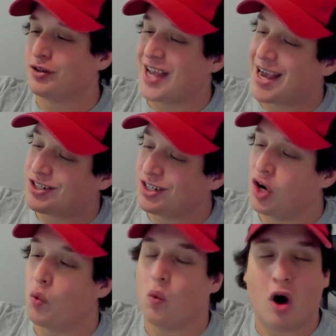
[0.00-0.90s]
it's actually a
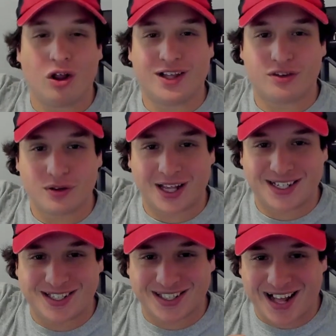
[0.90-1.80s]
wallet. So it like
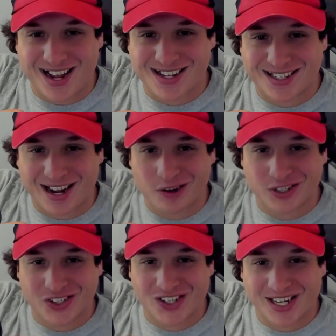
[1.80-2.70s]
slides out
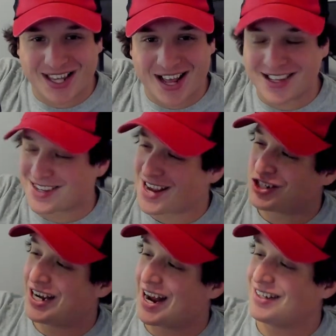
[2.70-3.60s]
just like that. That's
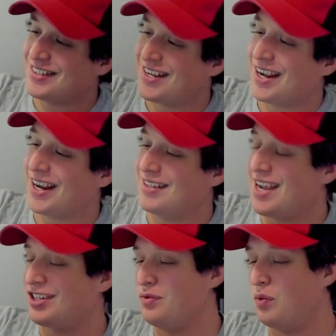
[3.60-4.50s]
actually kind of sick. It's
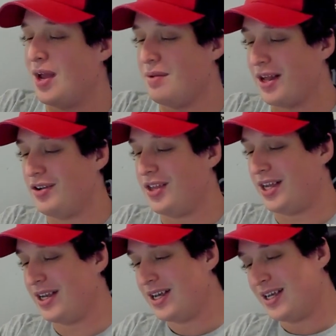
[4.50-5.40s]
actually way better
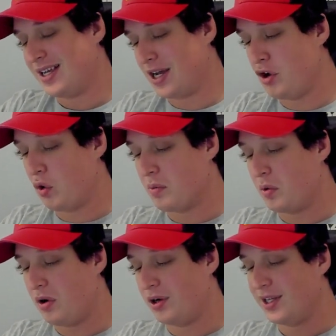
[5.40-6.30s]
than a normal
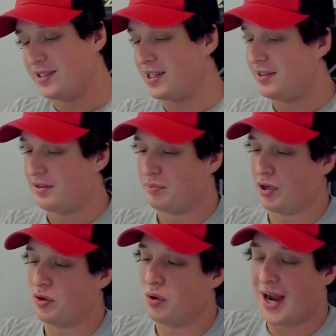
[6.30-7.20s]
wallet is. That's pretty
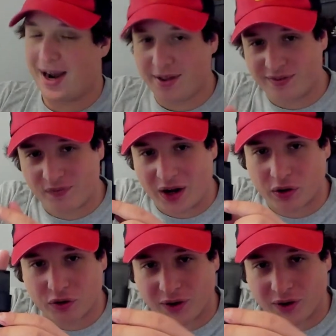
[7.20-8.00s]
cool. And it Velcro's